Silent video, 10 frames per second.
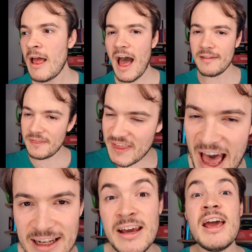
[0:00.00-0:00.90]
And
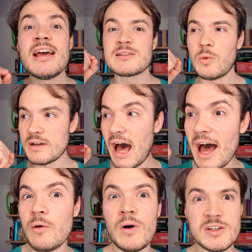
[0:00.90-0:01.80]
that is what
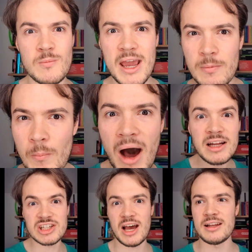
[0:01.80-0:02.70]
I want to make my
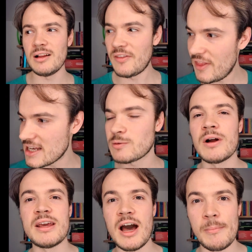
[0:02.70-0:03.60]
channel this
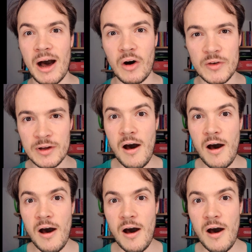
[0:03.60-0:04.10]
1 year about.